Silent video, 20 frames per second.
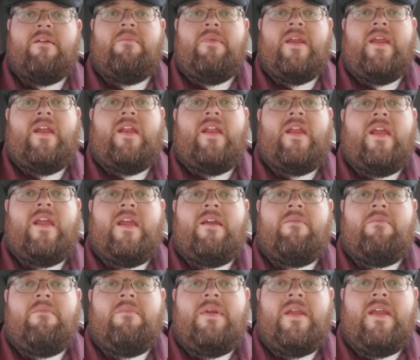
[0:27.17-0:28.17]
mean?
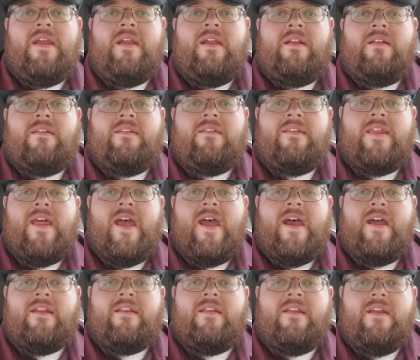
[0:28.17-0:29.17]
It means
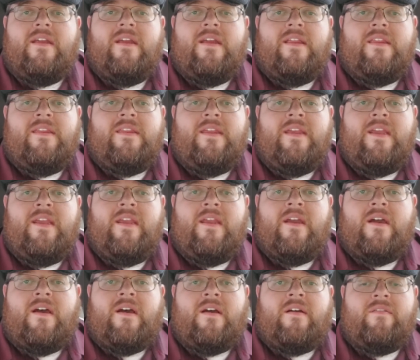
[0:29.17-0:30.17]
that the
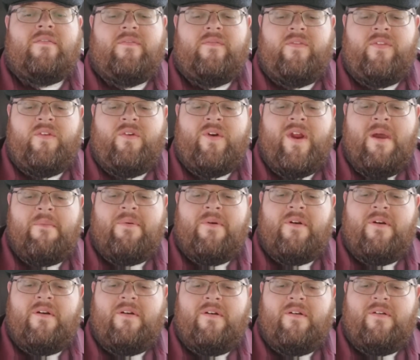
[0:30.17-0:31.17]
uh, the
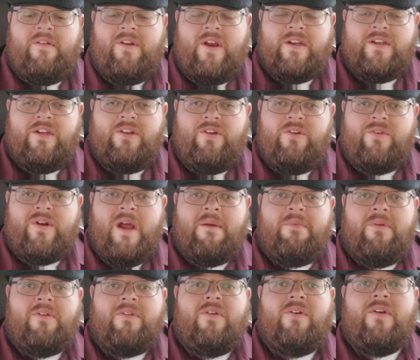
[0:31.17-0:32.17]
wrapper. There are actually two
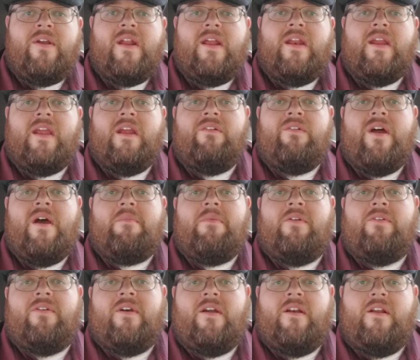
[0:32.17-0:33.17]
wrappers, two Connecticut
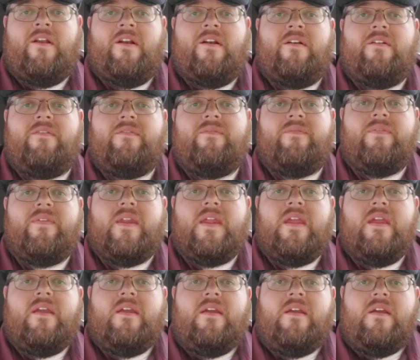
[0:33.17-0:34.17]
wrappers on here.
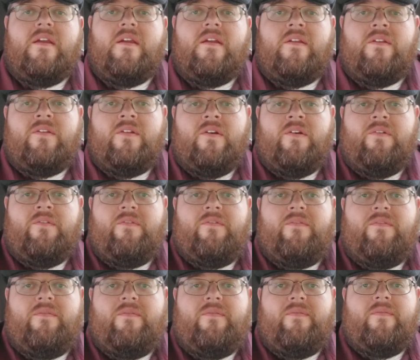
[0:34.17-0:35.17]
So,
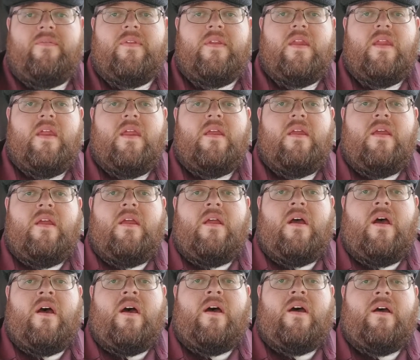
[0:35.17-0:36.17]

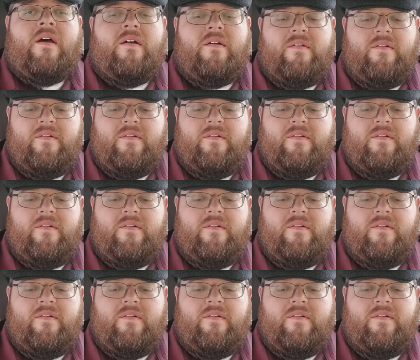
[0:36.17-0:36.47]
uh,